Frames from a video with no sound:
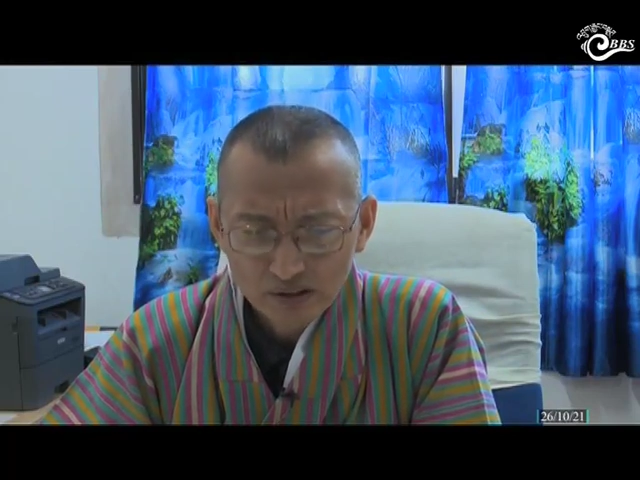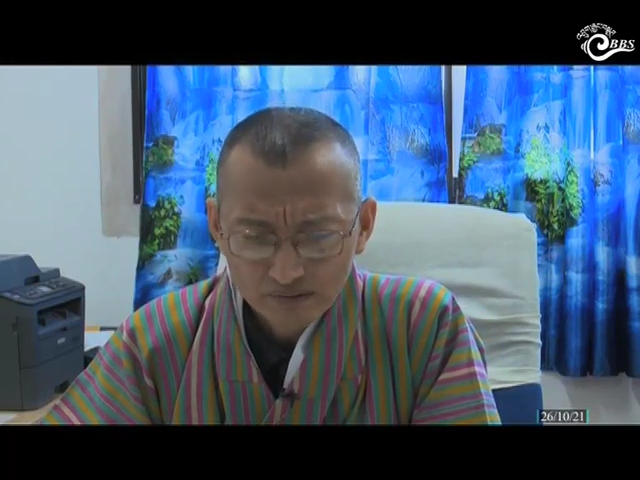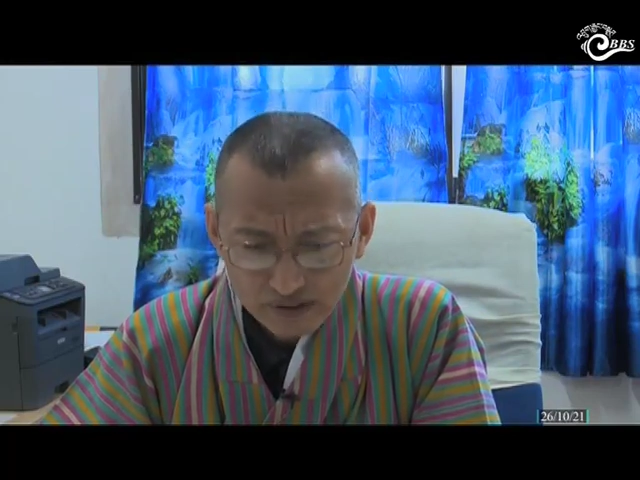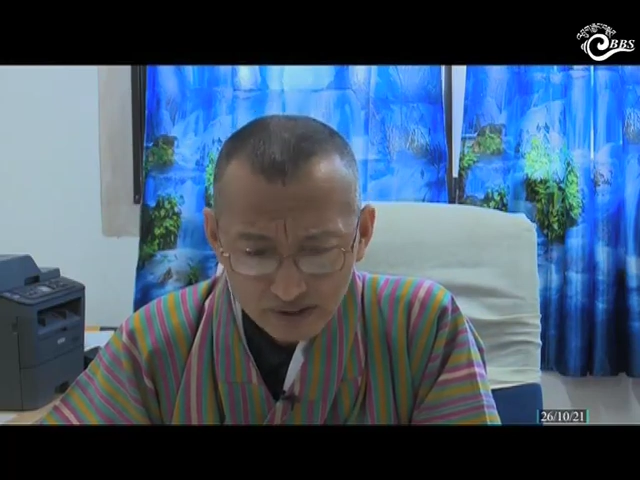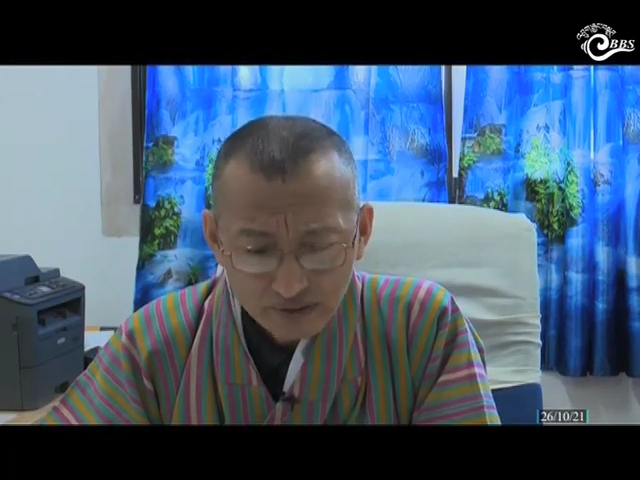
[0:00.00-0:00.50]

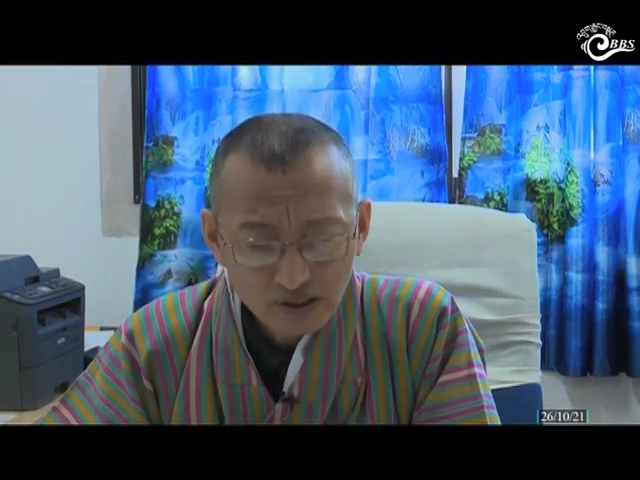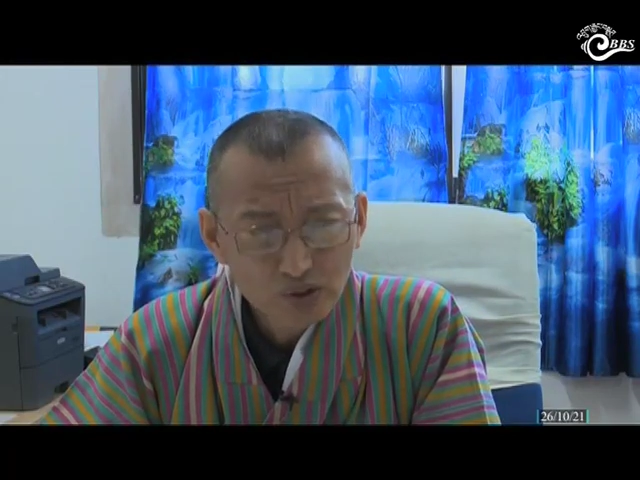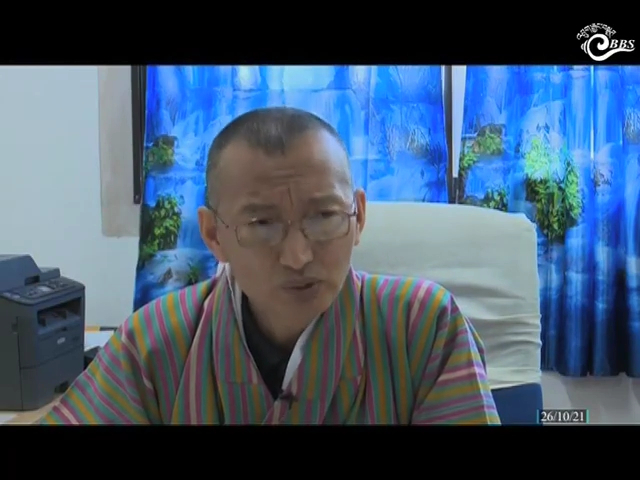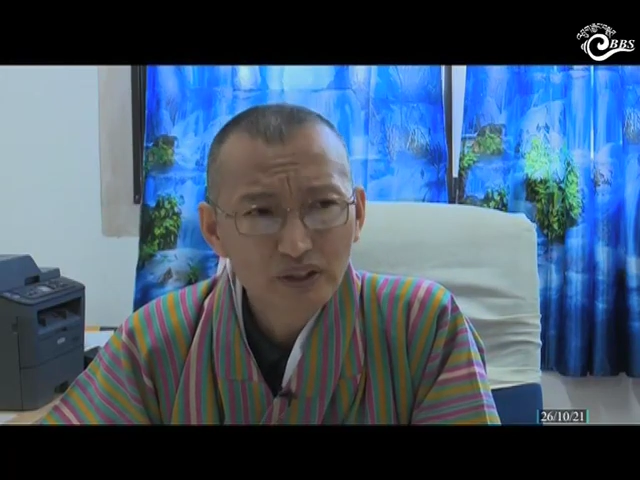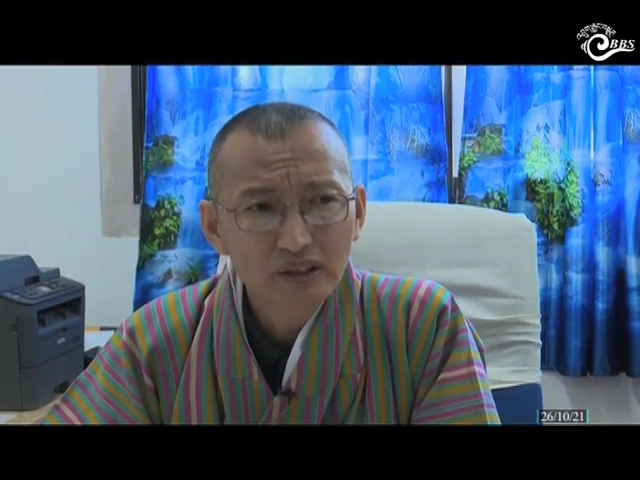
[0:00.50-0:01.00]
is very
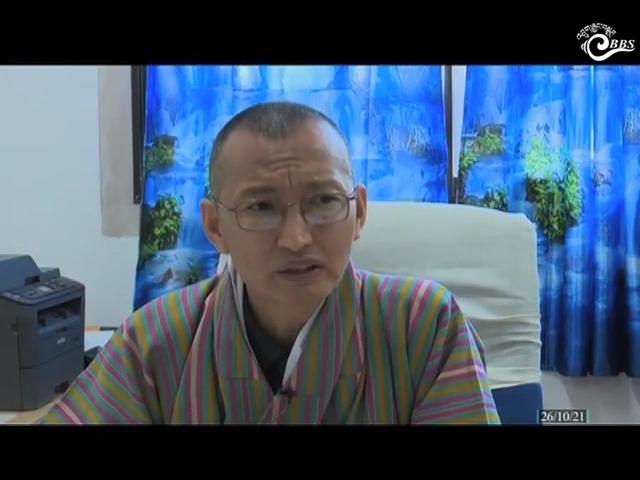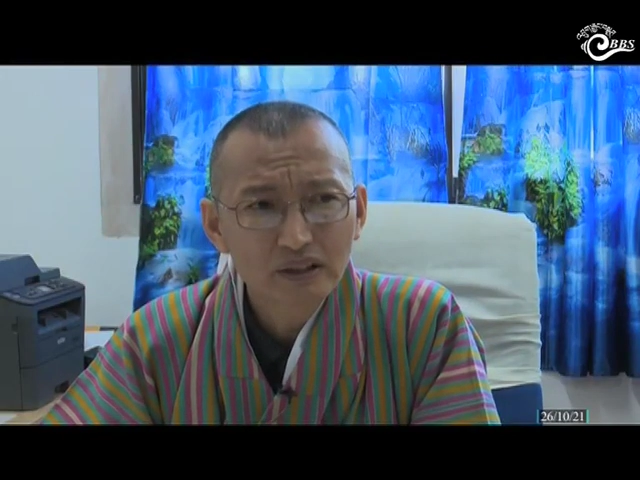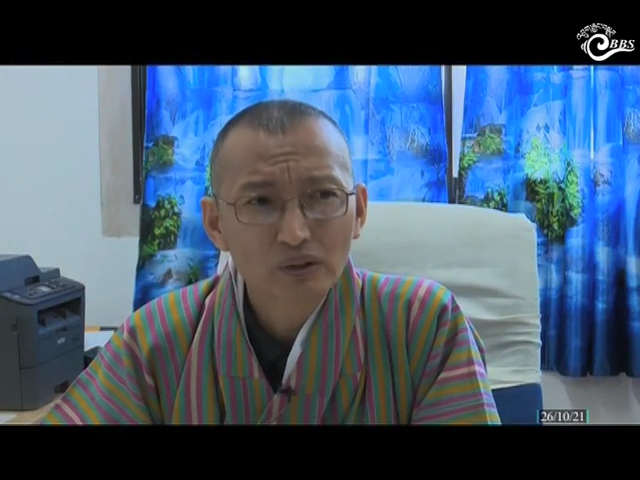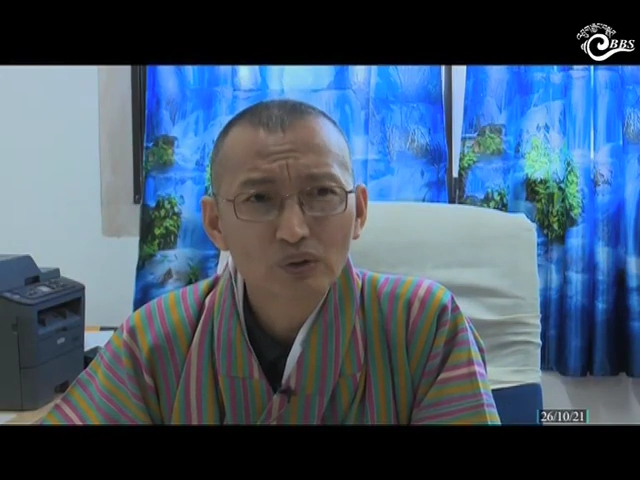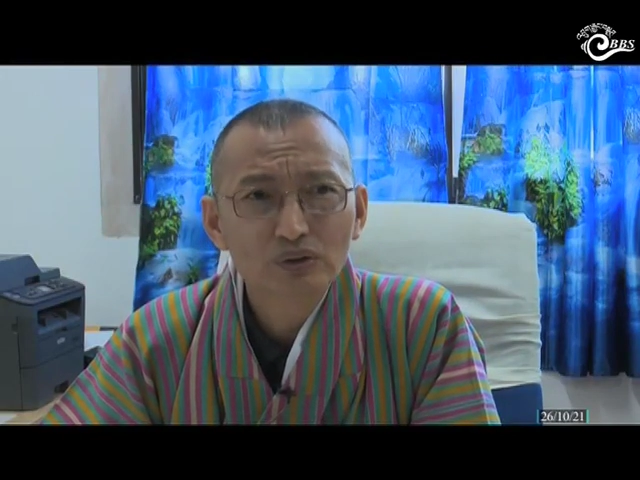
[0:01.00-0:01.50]
difficult to
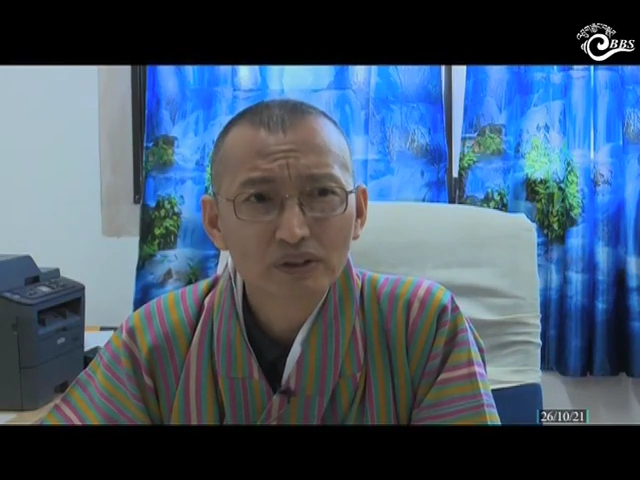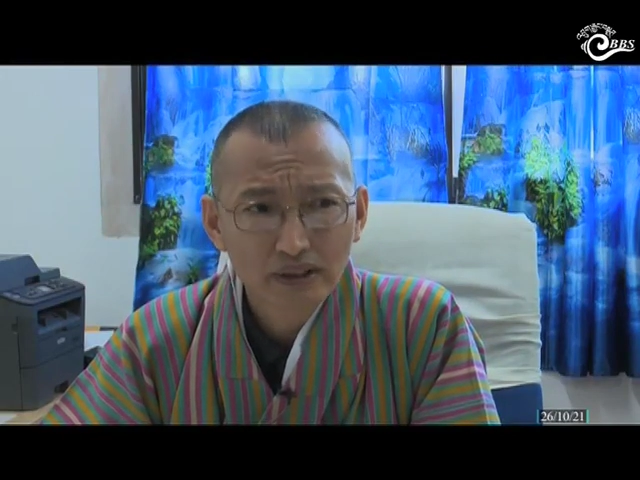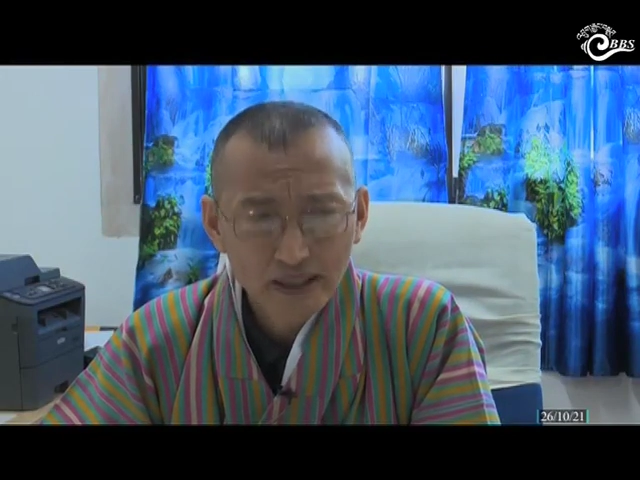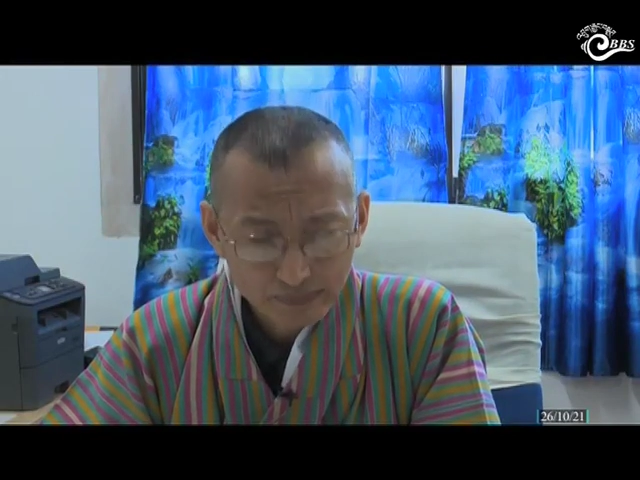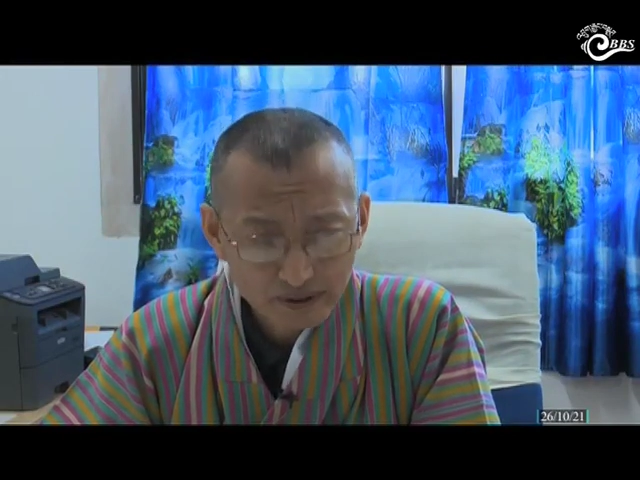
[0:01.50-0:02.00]
get, and also
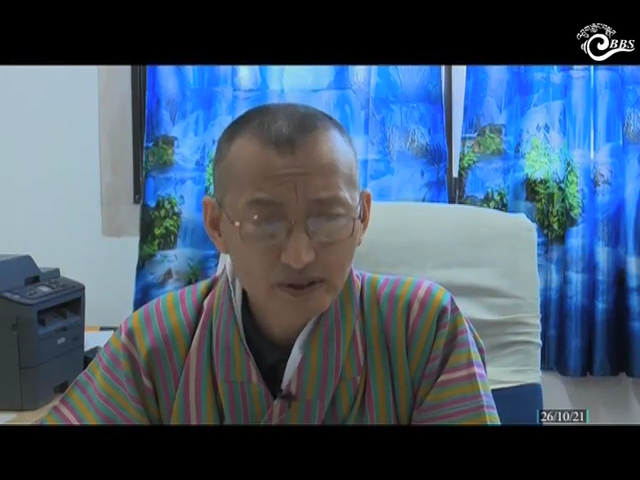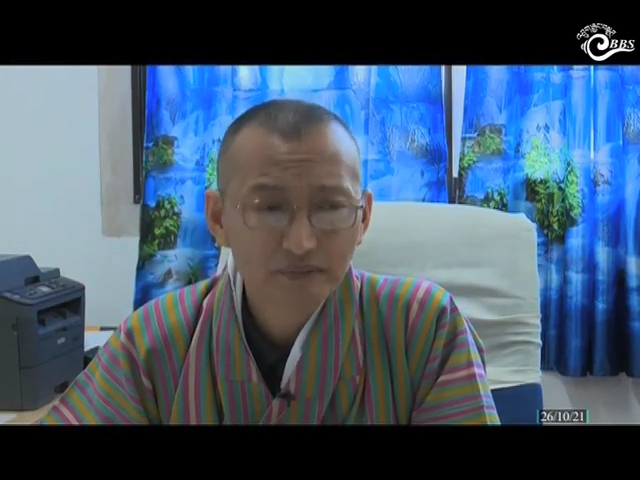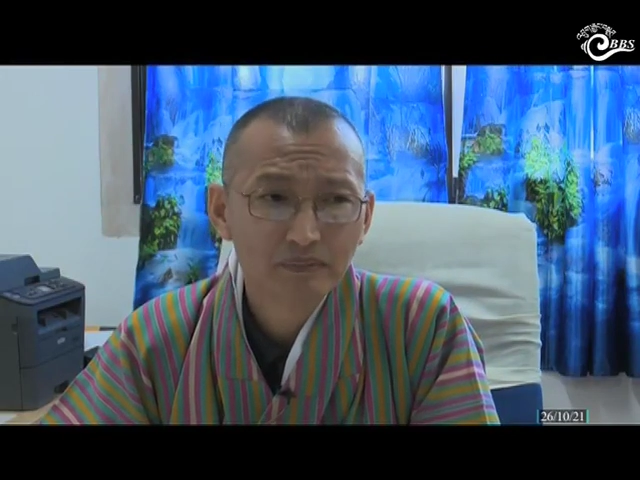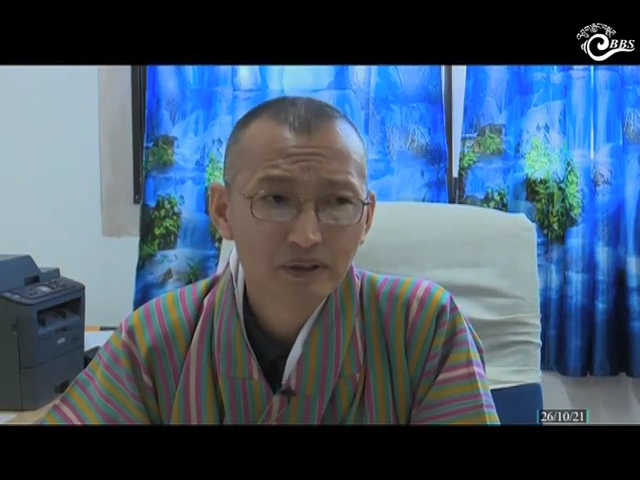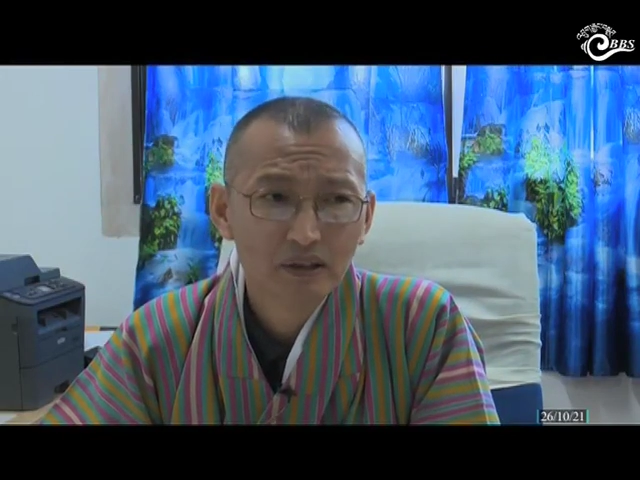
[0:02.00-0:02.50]
it's expensive.